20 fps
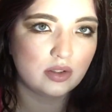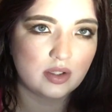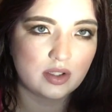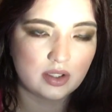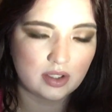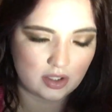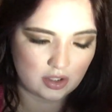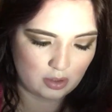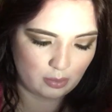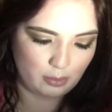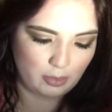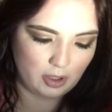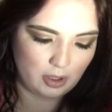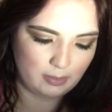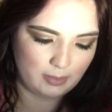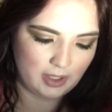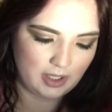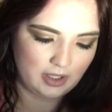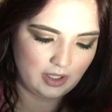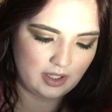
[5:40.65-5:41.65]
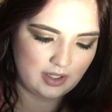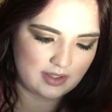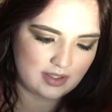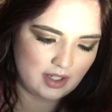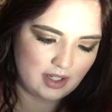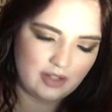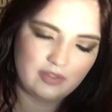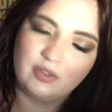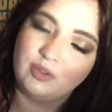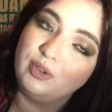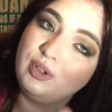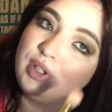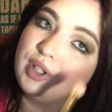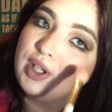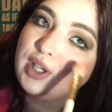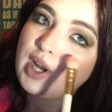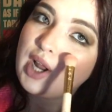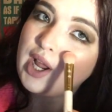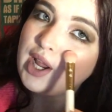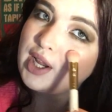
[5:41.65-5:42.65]
Such a balm highlight. It's not even
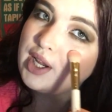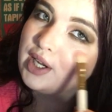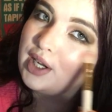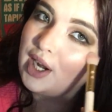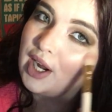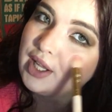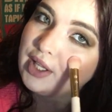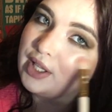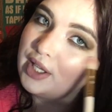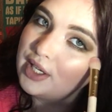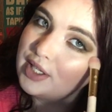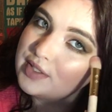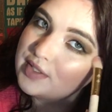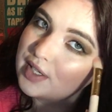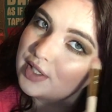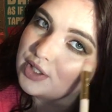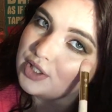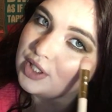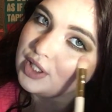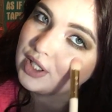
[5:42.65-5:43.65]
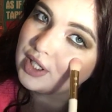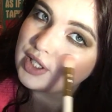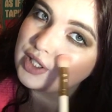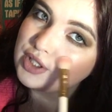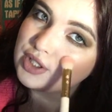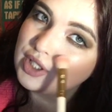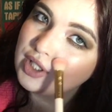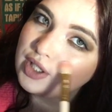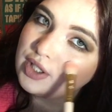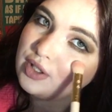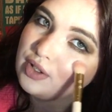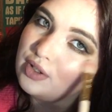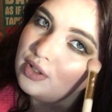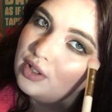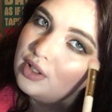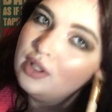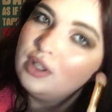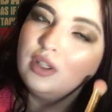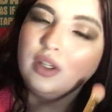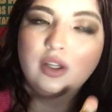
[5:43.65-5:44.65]
really an eye highlight, it's actually an eyeshadow,
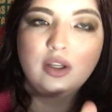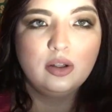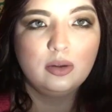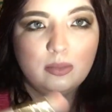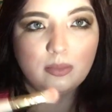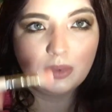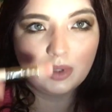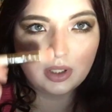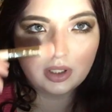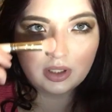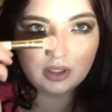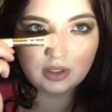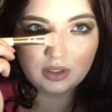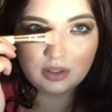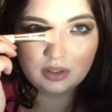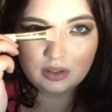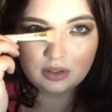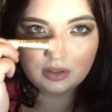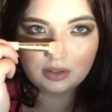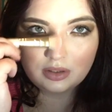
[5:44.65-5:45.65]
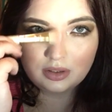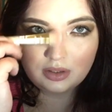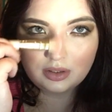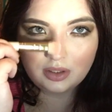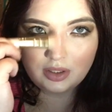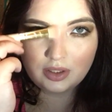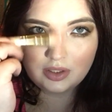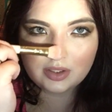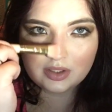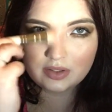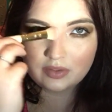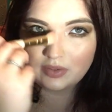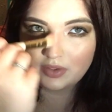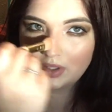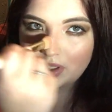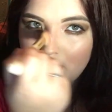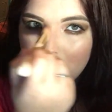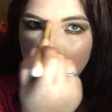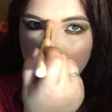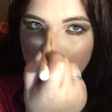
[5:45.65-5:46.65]
but I use it for
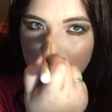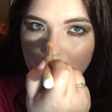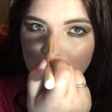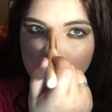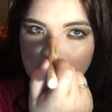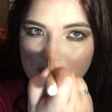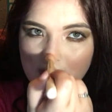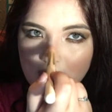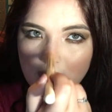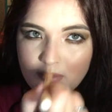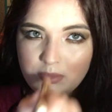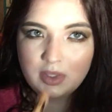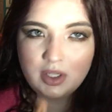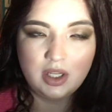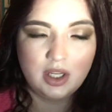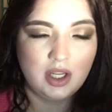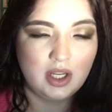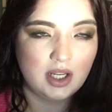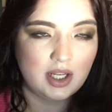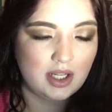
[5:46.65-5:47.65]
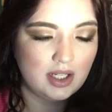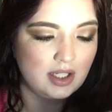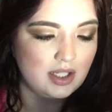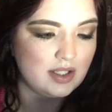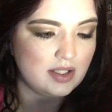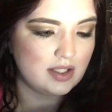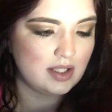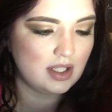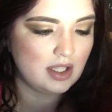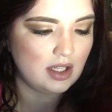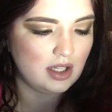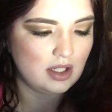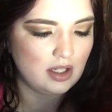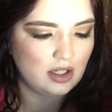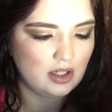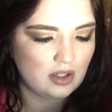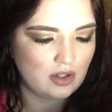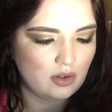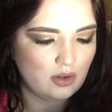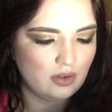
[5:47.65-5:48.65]
a highlight all the time. It is
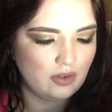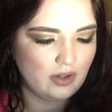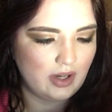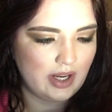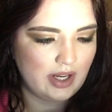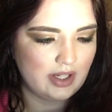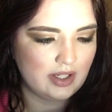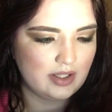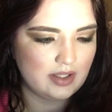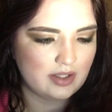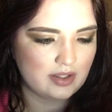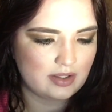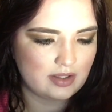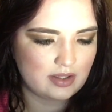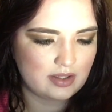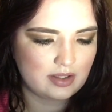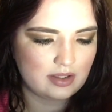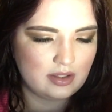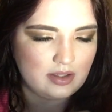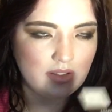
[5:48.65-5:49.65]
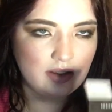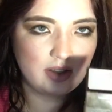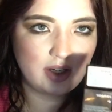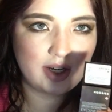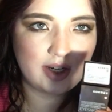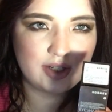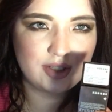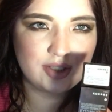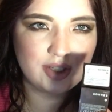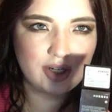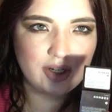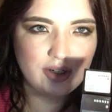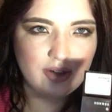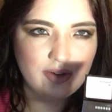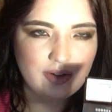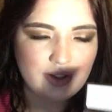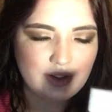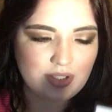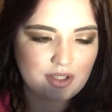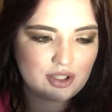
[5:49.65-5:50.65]
the Corez
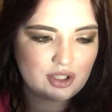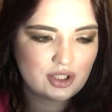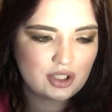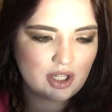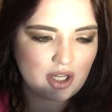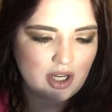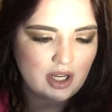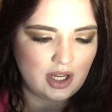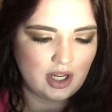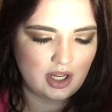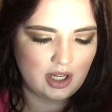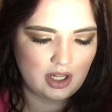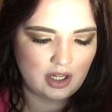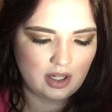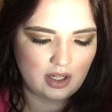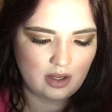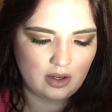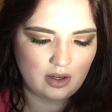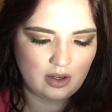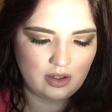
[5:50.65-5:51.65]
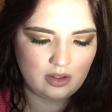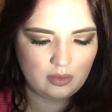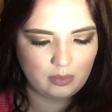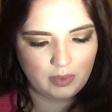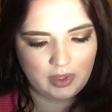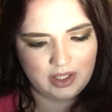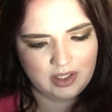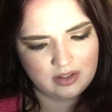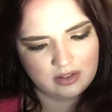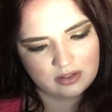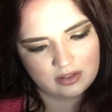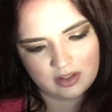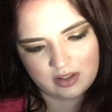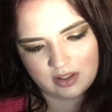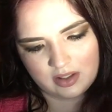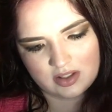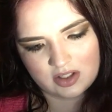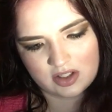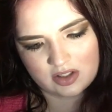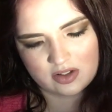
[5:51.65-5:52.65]
eyeshadow in the shade white. I
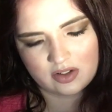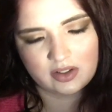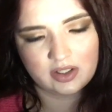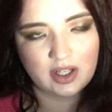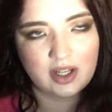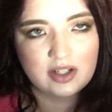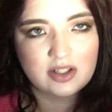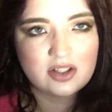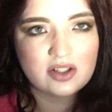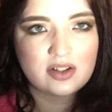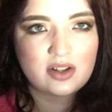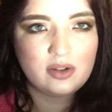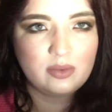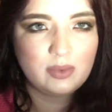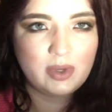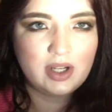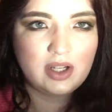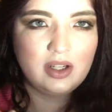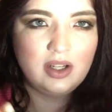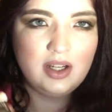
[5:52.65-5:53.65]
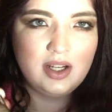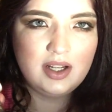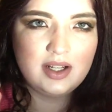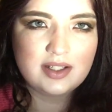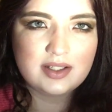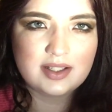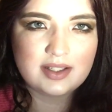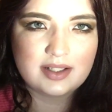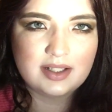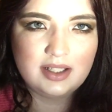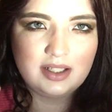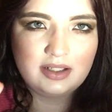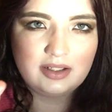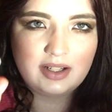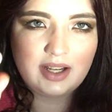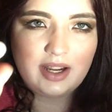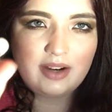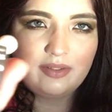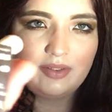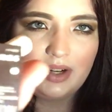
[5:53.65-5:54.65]
think it's just called, yeah, it's just called white. It's this little
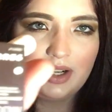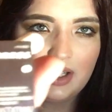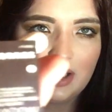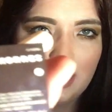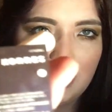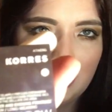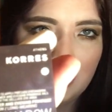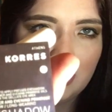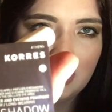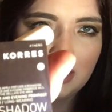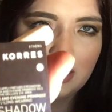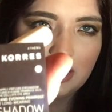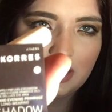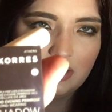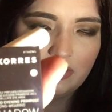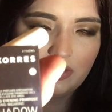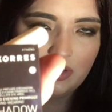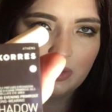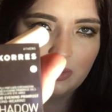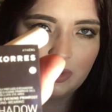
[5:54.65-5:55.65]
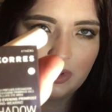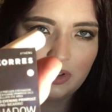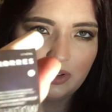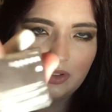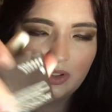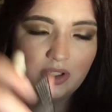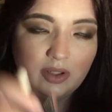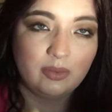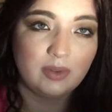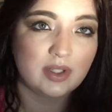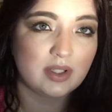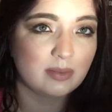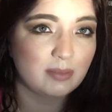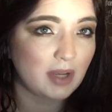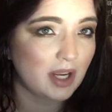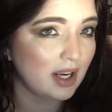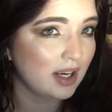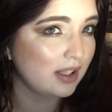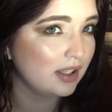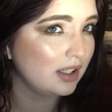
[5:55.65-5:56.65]
guy right here, if you're wondering what
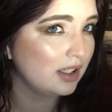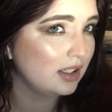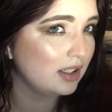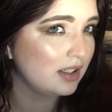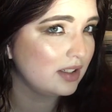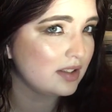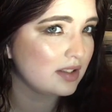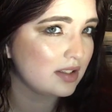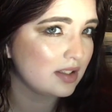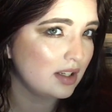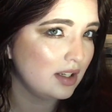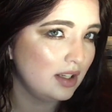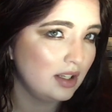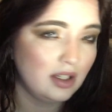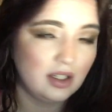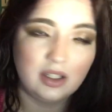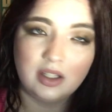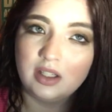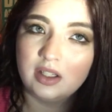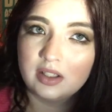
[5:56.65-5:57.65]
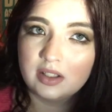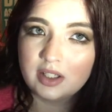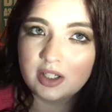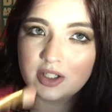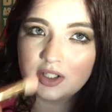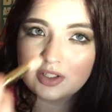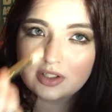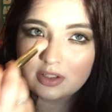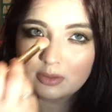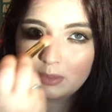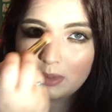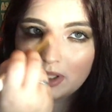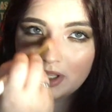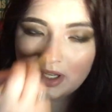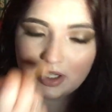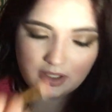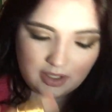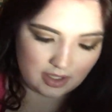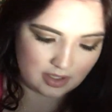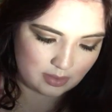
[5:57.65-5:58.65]
my highlight is. And I just
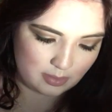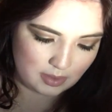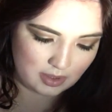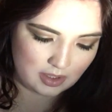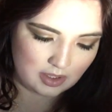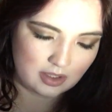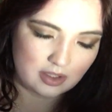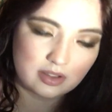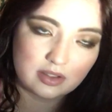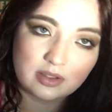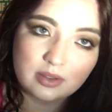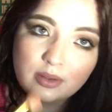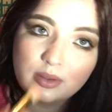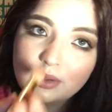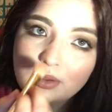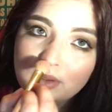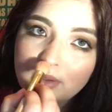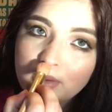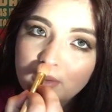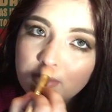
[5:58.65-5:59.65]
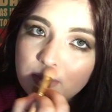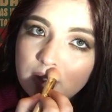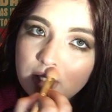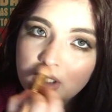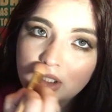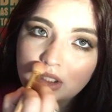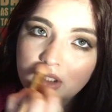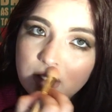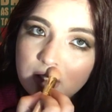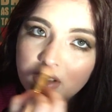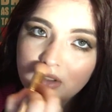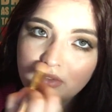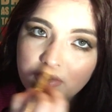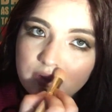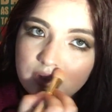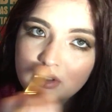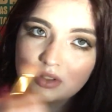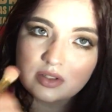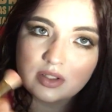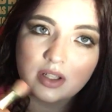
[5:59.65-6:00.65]
applied, that's what it is. But I love
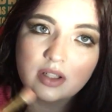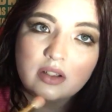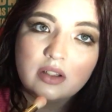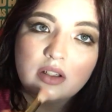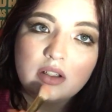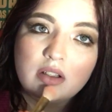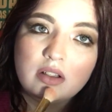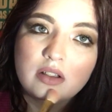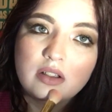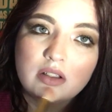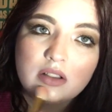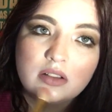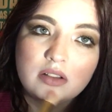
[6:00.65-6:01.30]
this highlight.